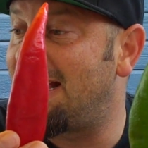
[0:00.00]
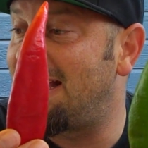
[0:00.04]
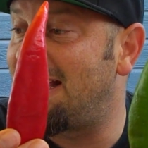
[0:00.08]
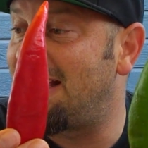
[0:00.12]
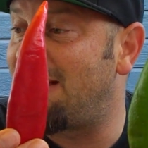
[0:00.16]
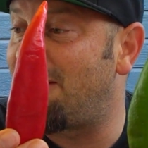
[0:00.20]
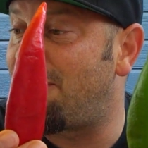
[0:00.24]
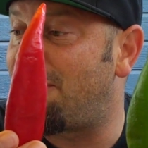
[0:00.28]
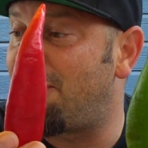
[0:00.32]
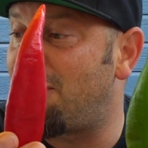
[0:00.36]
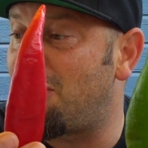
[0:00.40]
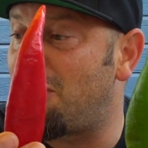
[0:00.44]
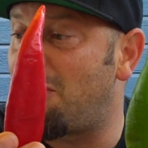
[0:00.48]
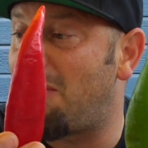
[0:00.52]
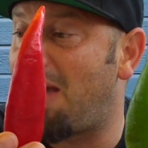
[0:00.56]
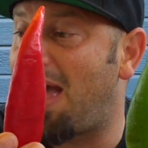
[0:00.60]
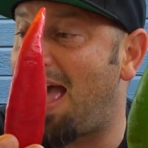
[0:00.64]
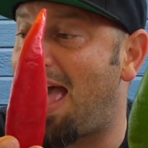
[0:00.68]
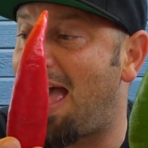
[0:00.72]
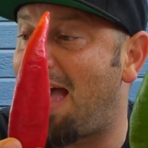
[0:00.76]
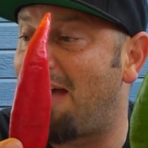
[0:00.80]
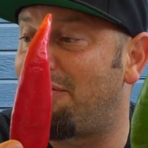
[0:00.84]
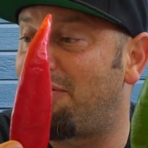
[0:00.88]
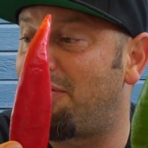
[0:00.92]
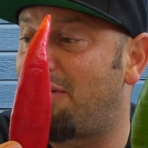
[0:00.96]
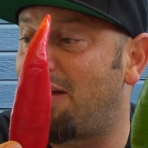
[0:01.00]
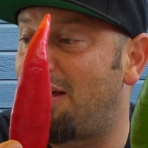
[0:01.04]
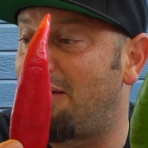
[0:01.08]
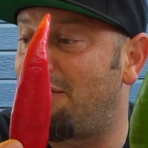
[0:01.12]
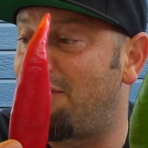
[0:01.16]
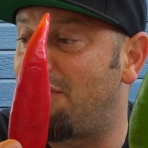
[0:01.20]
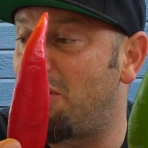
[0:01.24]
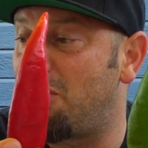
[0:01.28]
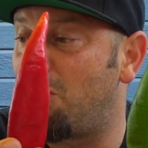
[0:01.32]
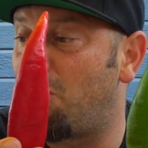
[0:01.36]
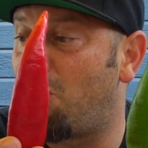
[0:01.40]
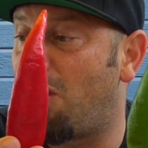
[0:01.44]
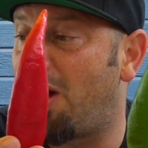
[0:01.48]
if you
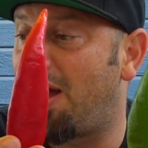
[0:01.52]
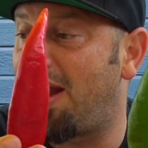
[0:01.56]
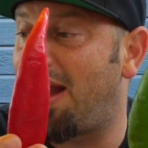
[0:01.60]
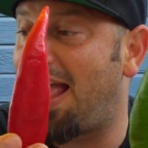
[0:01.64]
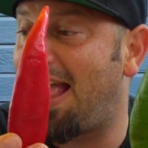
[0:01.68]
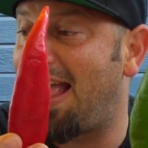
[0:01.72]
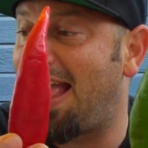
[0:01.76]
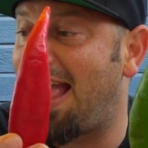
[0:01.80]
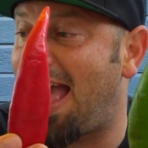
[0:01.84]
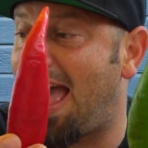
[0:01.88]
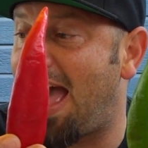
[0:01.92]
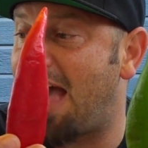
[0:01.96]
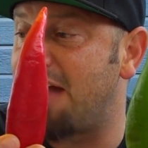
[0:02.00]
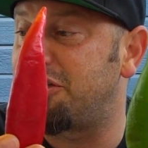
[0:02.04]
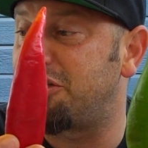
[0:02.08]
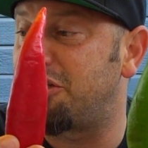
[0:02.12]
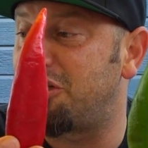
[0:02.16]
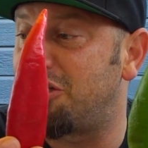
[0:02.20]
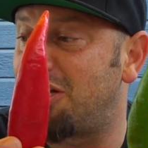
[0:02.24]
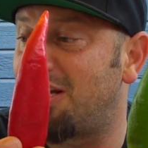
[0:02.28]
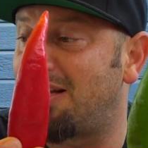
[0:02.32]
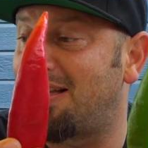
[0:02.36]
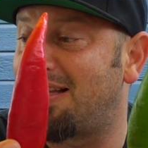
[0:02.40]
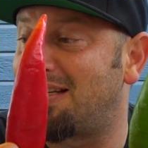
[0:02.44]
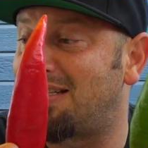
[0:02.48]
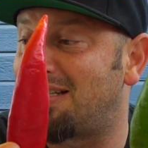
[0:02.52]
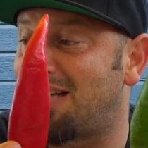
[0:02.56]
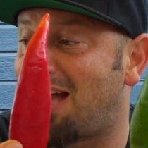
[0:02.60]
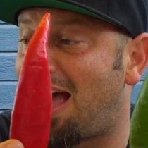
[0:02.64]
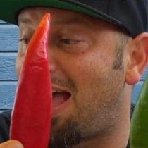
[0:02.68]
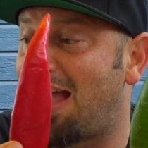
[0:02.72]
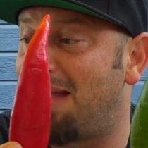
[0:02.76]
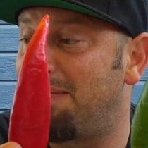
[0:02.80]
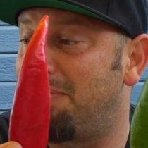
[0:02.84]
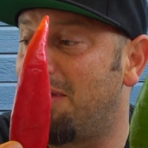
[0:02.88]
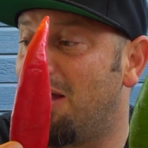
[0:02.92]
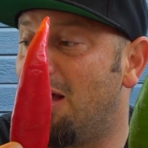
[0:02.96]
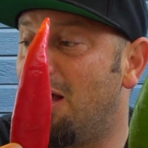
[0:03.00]
want a Hatch chili
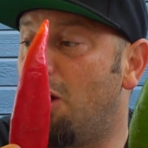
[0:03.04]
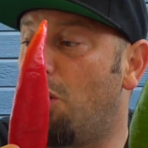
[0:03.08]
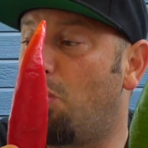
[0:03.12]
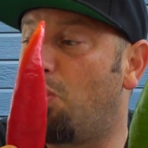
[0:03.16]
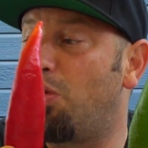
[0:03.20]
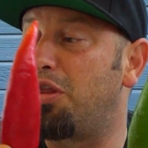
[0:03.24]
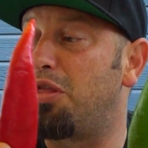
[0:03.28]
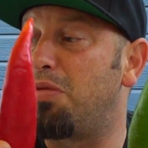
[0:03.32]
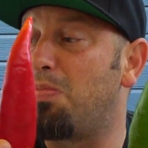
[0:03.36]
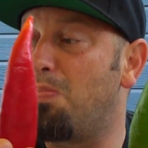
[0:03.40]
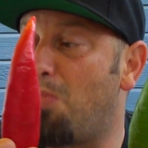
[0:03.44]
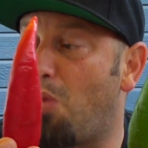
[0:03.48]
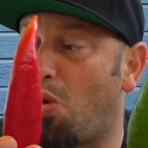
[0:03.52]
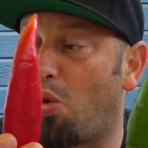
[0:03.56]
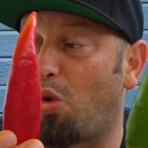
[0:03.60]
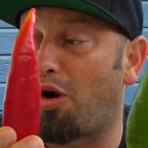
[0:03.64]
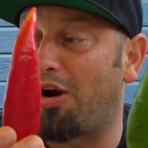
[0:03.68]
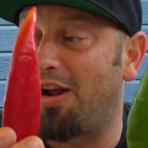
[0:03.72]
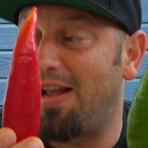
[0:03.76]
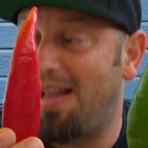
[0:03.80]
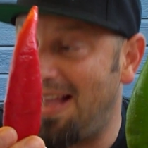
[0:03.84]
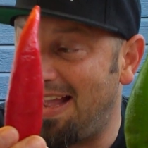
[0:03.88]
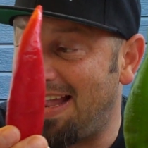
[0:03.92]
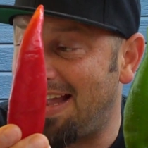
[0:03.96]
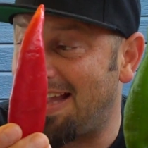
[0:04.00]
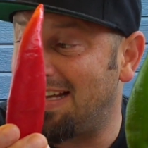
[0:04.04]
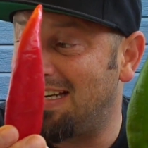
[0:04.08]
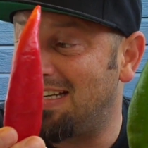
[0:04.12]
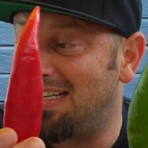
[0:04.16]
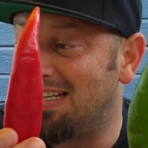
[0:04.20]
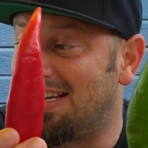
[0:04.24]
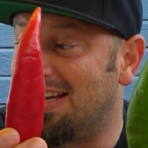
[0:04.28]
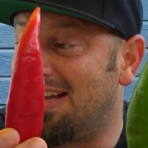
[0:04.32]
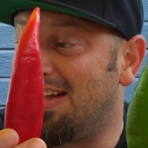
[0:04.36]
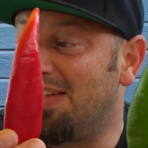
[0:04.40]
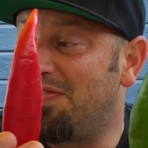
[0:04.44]
type with more heat,